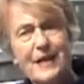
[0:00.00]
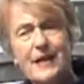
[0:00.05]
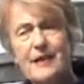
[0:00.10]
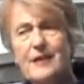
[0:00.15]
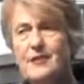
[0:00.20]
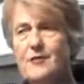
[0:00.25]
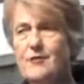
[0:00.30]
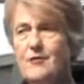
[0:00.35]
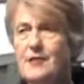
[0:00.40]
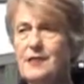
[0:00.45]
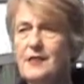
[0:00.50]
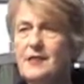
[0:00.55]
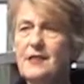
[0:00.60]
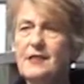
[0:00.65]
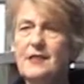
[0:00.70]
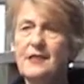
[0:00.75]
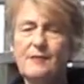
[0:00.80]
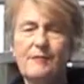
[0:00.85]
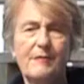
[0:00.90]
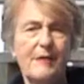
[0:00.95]
dangerous
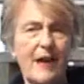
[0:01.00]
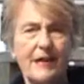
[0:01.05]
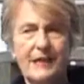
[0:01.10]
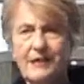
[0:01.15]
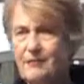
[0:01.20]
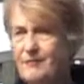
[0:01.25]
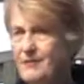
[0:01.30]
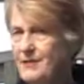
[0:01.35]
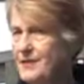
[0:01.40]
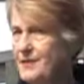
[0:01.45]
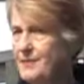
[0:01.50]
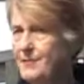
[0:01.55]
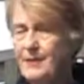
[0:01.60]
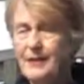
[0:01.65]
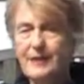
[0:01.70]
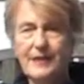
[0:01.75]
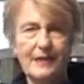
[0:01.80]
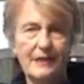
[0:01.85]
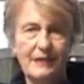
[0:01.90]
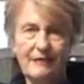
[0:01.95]
because the reactor is
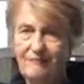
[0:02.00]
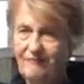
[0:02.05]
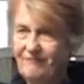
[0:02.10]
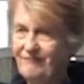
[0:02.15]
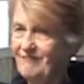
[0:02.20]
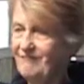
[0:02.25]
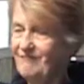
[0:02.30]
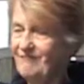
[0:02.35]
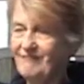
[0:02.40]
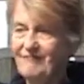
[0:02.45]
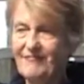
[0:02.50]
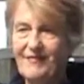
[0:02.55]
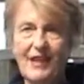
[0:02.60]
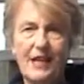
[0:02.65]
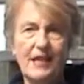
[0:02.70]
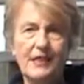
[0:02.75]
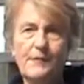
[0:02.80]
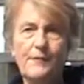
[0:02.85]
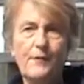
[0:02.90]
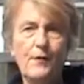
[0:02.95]
really,
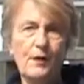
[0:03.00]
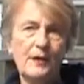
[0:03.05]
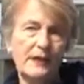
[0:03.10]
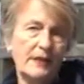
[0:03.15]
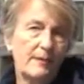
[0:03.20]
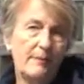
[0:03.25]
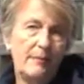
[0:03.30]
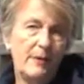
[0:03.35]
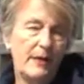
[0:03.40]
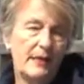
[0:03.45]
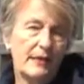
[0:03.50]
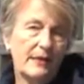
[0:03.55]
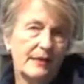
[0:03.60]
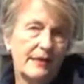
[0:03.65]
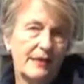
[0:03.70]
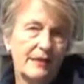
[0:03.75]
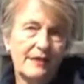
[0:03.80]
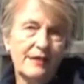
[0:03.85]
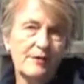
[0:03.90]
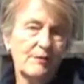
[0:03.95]
it's falling to
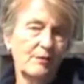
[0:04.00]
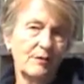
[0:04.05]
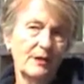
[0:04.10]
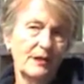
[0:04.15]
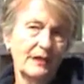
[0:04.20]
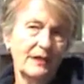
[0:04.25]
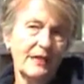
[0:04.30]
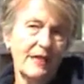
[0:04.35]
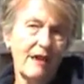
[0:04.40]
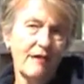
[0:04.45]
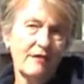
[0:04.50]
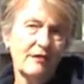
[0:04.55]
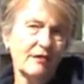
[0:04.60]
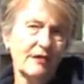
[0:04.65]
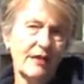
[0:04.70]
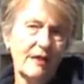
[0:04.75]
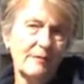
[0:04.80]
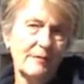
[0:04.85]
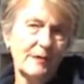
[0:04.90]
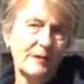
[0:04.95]
bits. Its cooling tower
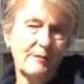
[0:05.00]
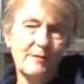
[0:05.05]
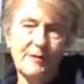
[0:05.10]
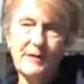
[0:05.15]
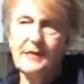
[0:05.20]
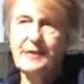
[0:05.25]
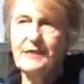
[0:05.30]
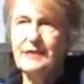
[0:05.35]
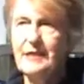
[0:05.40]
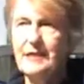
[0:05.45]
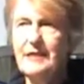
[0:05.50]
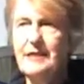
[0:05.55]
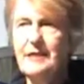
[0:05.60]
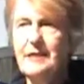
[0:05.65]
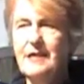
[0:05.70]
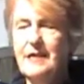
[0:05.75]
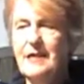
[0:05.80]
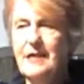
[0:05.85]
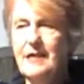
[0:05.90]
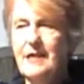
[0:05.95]
collapsed recently.
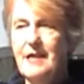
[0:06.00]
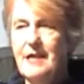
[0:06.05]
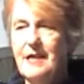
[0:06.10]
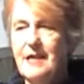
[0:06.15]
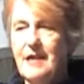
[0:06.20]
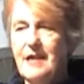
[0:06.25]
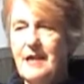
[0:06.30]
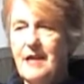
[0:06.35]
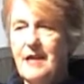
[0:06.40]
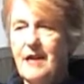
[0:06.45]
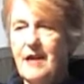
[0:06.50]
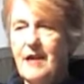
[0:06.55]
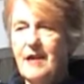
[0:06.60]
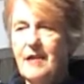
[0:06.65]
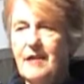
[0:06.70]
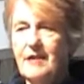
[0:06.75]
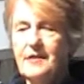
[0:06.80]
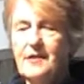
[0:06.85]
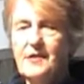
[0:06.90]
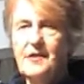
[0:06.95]

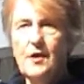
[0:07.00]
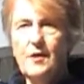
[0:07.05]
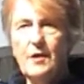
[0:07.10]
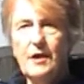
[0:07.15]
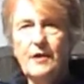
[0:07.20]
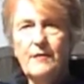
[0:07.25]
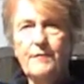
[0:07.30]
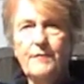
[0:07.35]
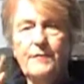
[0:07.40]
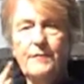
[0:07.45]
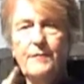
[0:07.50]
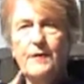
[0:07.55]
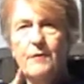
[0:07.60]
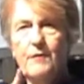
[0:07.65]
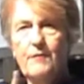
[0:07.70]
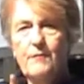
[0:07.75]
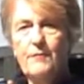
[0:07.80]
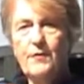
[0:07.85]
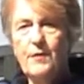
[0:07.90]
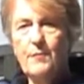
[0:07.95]
So if
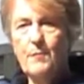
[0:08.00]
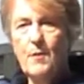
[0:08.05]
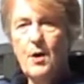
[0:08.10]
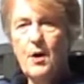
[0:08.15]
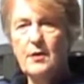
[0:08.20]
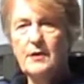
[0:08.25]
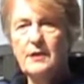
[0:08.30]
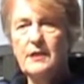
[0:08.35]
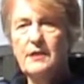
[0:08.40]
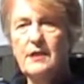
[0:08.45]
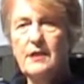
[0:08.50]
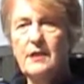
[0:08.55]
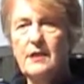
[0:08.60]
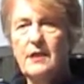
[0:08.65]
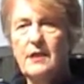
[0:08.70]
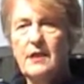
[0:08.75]
Vermont